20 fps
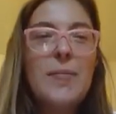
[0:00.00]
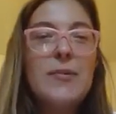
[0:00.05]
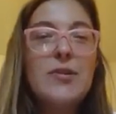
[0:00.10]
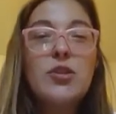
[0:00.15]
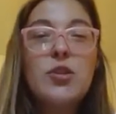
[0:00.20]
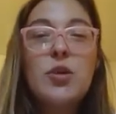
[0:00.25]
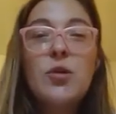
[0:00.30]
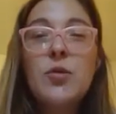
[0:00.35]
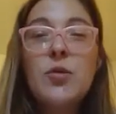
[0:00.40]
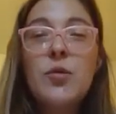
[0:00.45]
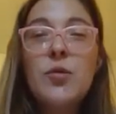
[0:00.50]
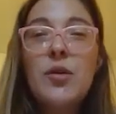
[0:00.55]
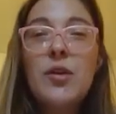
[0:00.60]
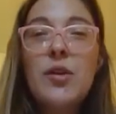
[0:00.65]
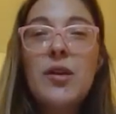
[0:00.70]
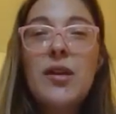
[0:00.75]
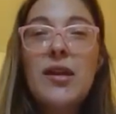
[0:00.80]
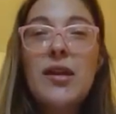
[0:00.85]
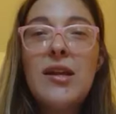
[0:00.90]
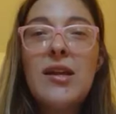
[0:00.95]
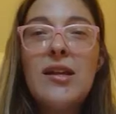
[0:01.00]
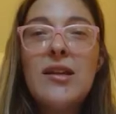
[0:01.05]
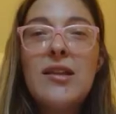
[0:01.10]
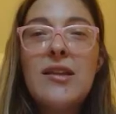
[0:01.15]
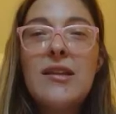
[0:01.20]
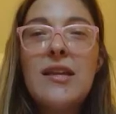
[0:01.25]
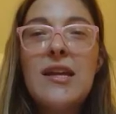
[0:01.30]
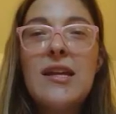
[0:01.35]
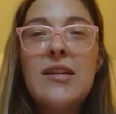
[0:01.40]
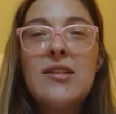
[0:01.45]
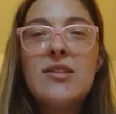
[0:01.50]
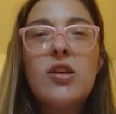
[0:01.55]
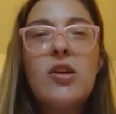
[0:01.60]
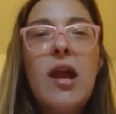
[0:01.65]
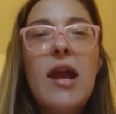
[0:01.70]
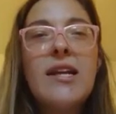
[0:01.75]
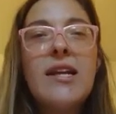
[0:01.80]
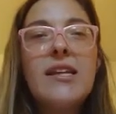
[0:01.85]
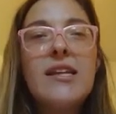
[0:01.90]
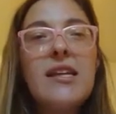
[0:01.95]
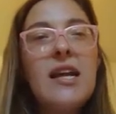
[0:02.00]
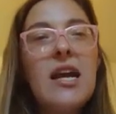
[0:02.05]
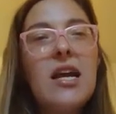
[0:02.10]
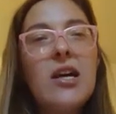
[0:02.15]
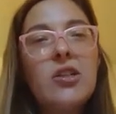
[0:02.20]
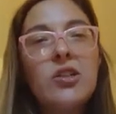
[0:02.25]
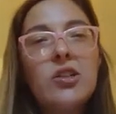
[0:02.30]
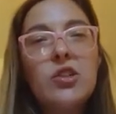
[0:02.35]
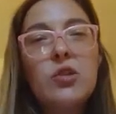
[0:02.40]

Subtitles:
So is there anything else